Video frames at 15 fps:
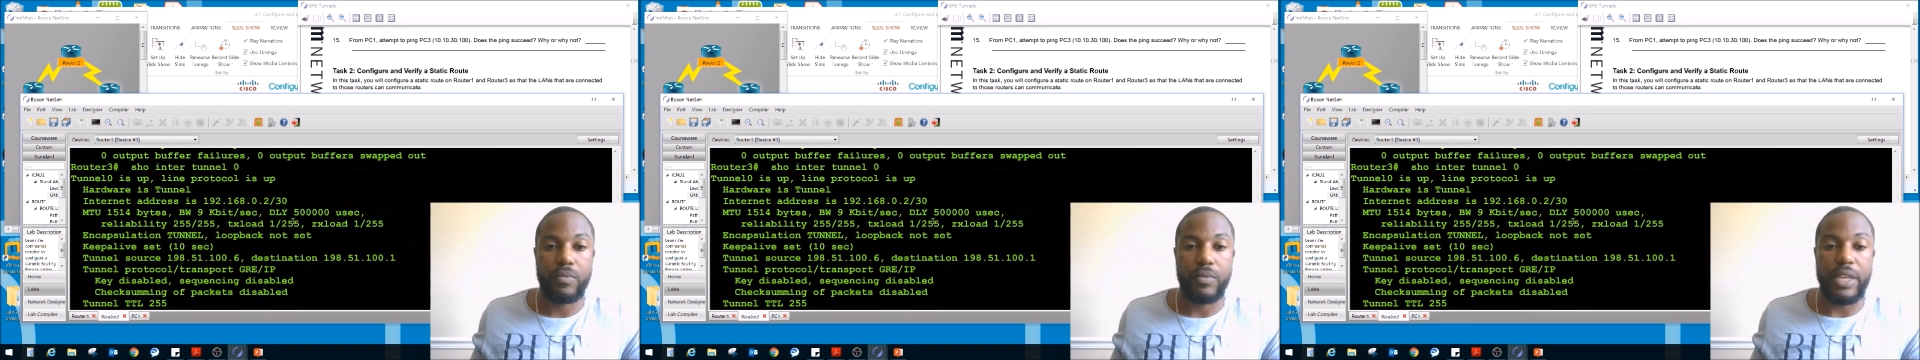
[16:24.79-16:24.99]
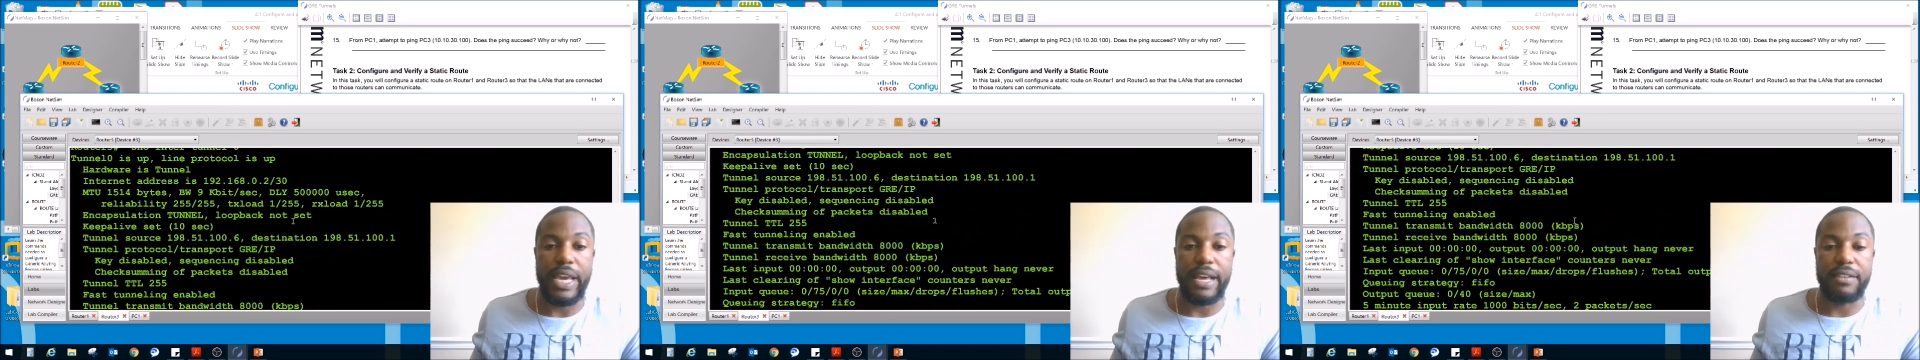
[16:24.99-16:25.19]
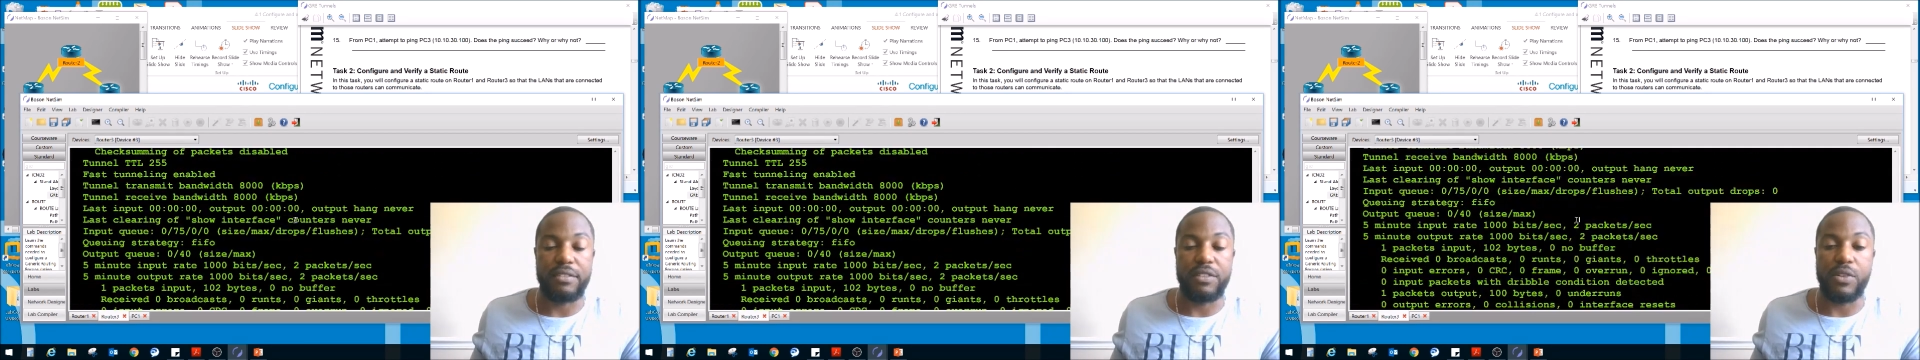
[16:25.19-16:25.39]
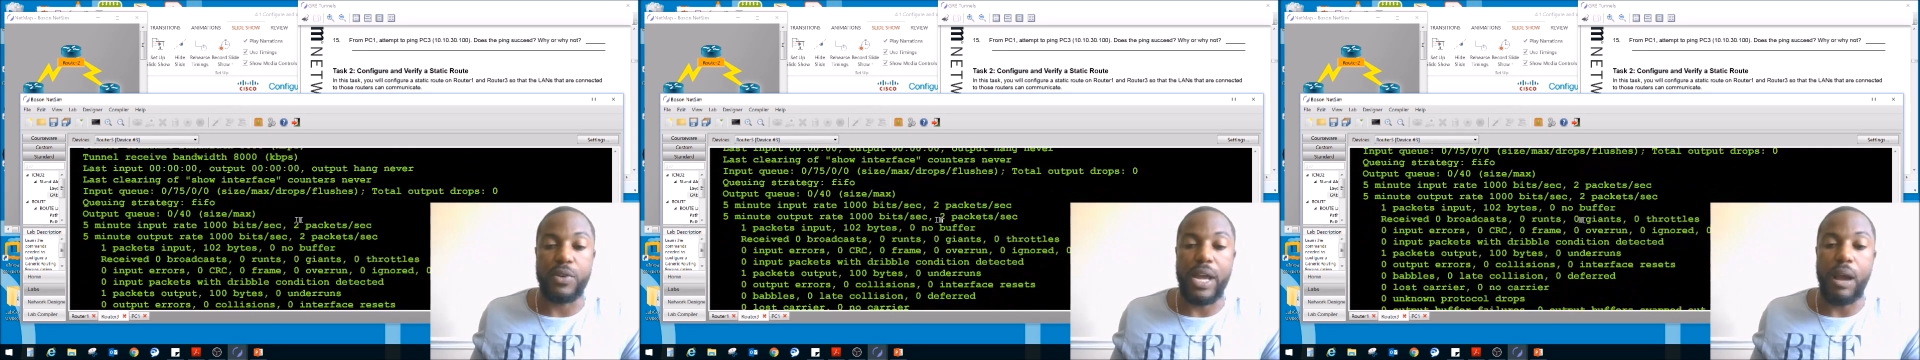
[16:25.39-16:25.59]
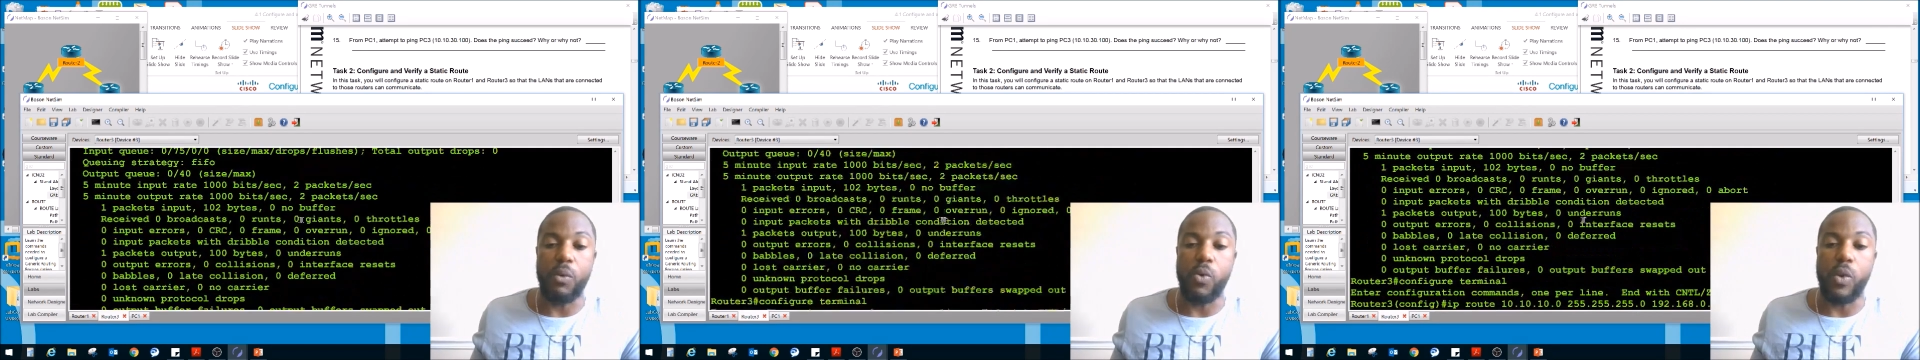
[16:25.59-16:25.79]
Yeah,
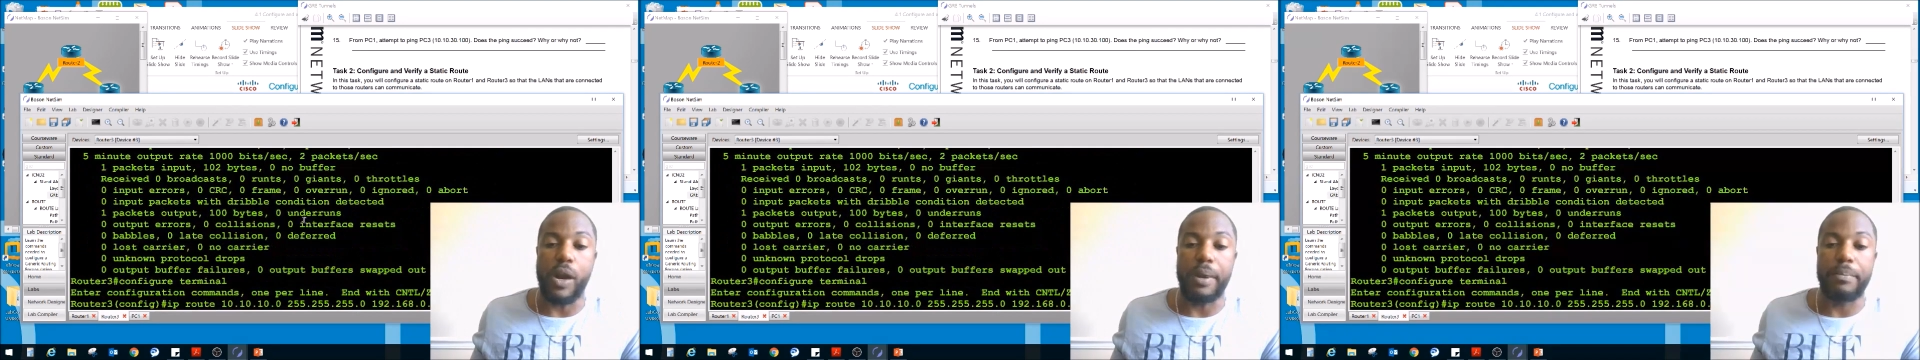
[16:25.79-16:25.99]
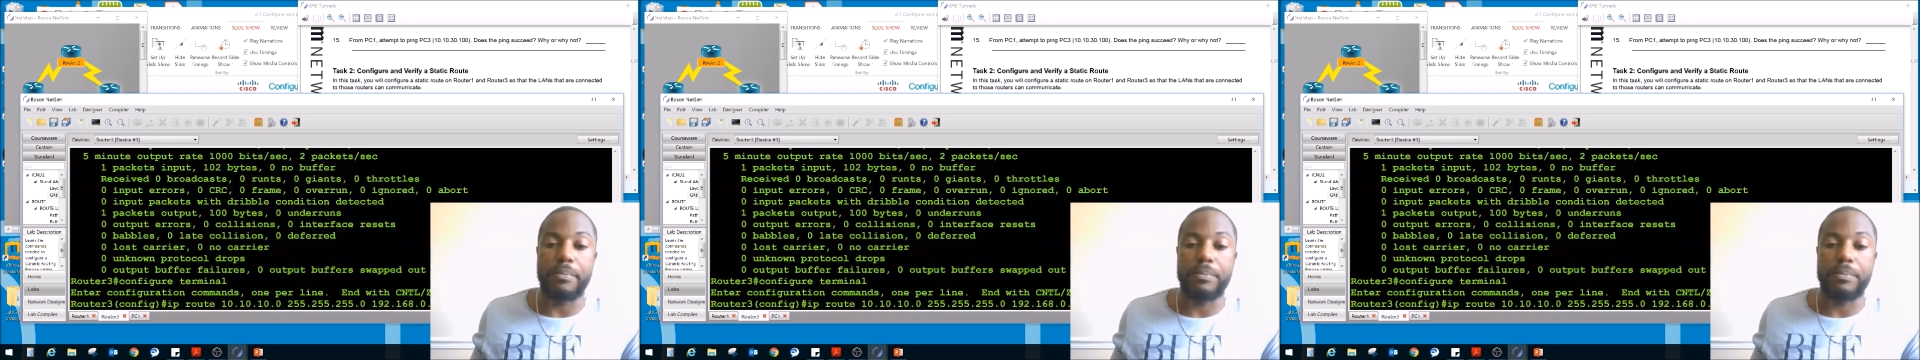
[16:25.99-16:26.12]
0.1.